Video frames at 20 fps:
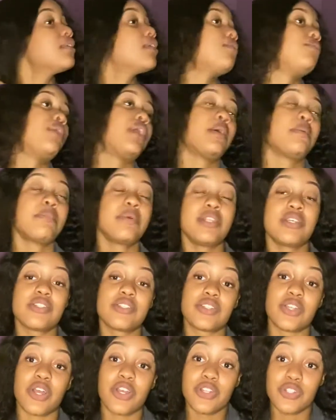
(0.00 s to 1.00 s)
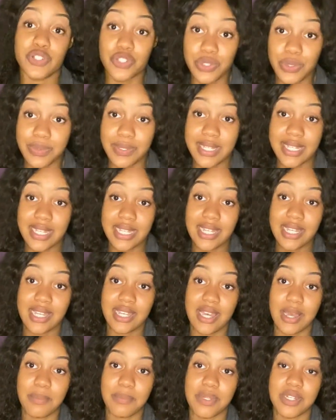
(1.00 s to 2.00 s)
What I'm gonna start doing,
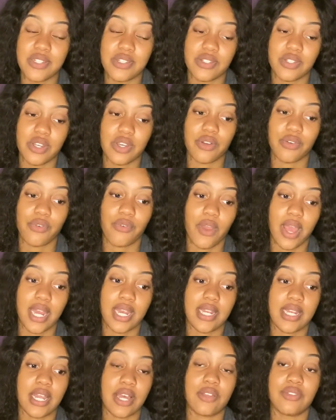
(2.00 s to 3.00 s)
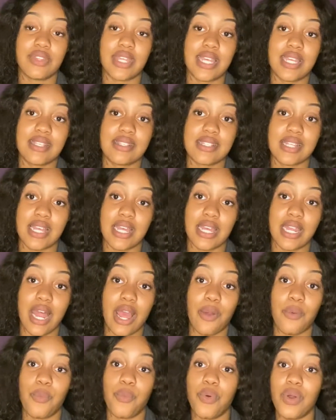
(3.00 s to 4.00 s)
I'm gonna start writing down things that
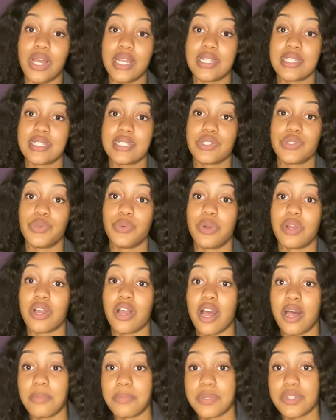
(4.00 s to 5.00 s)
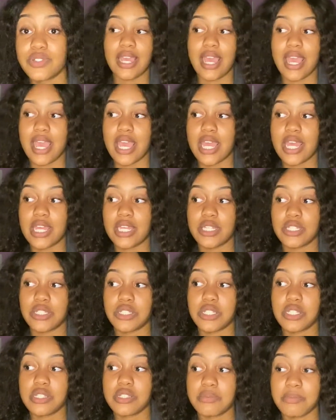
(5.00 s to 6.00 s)
I want to accomplish and
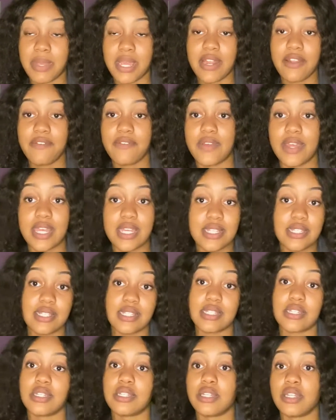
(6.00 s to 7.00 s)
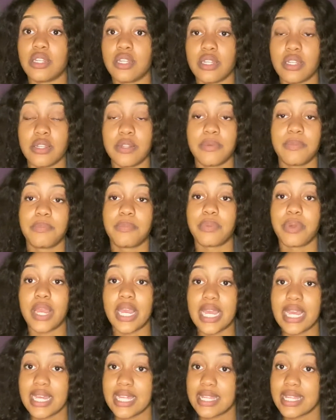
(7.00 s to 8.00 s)
just manifest and
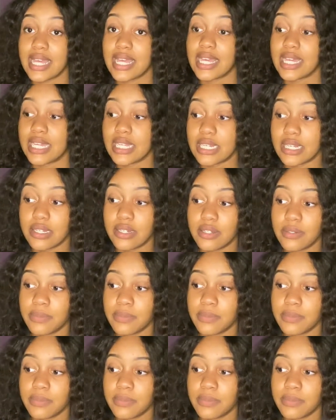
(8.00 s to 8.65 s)
pray that